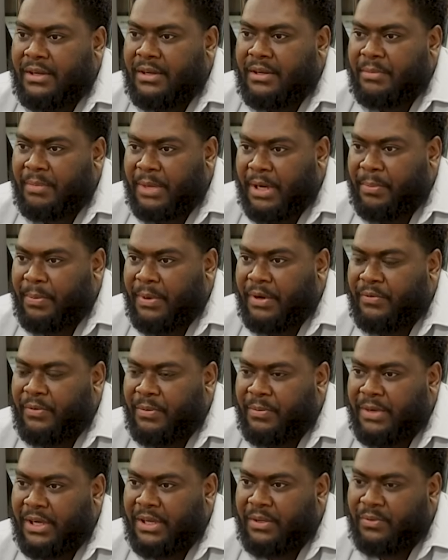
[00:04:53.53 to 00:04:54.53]
But apart
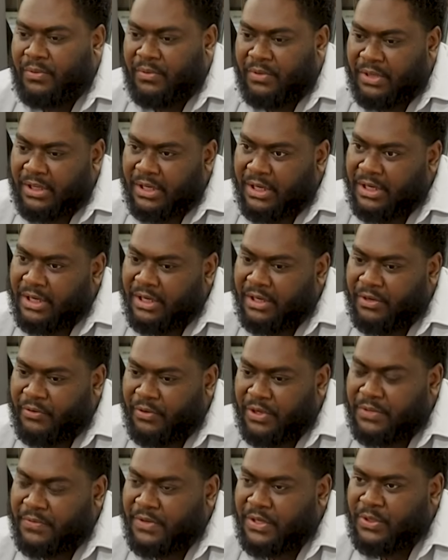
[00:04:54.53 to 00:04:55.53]
from that, the
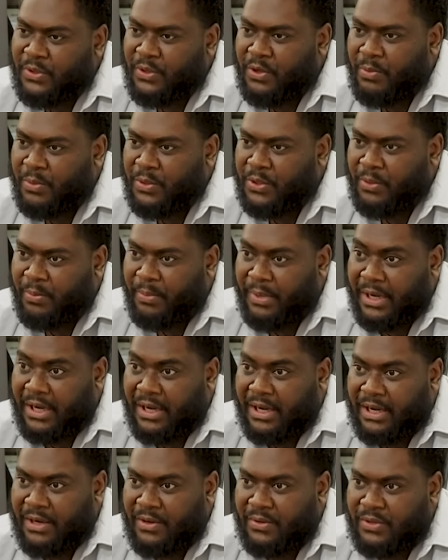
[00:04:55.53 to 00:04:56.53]
transfers to commercial bank
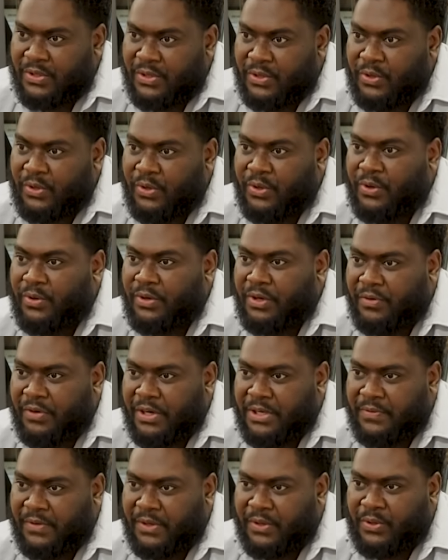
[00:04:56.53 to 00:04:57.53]
accounts, you could only
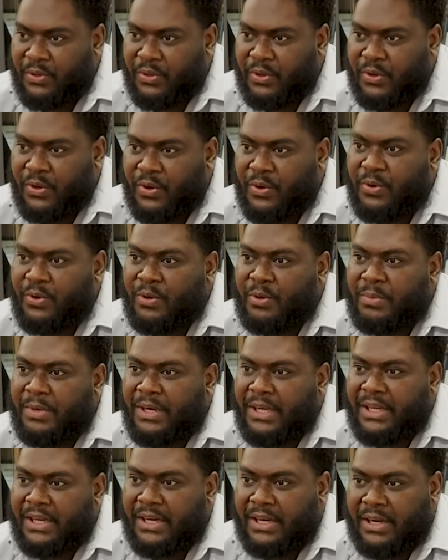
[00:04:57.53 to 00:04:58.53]
transfer to your own
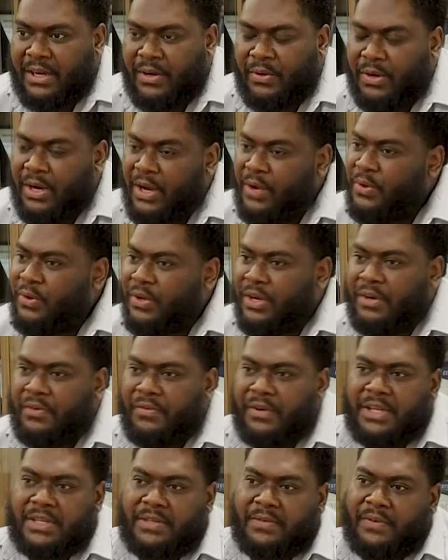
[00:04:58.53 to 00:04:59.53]
nominated account. Now you can
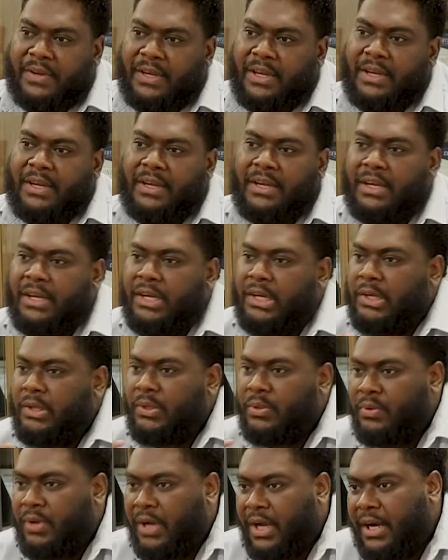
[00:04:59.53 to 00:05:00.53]
transfer
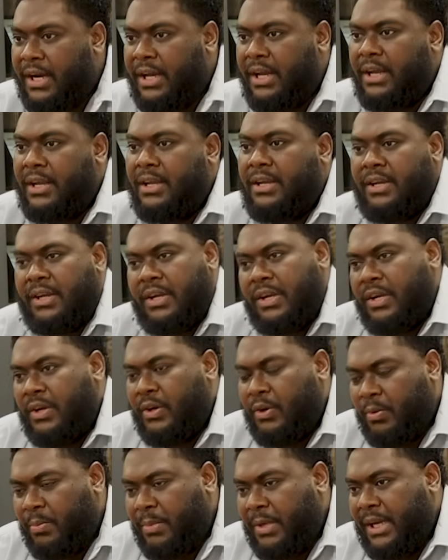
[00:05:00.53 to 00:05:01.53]
to other
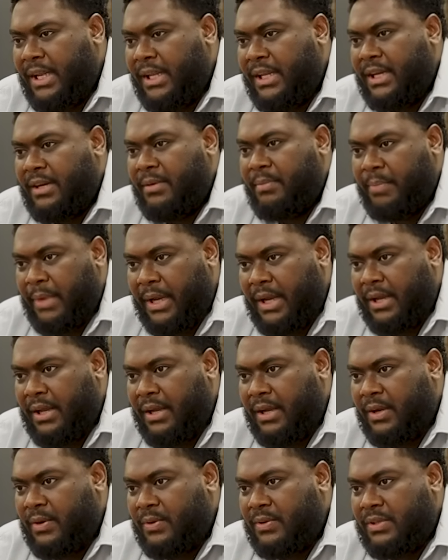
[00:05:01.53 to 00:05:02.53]
nominated bank
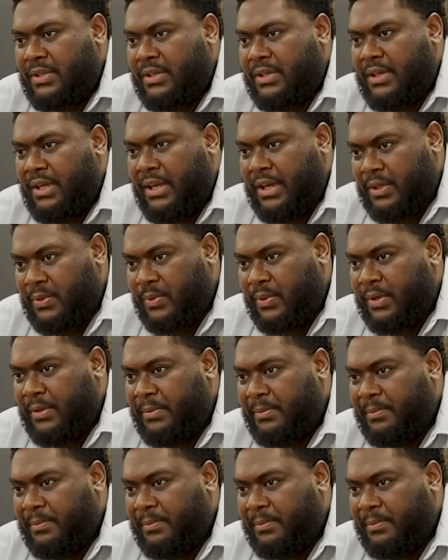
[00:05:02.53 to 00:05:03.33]
accounts as well.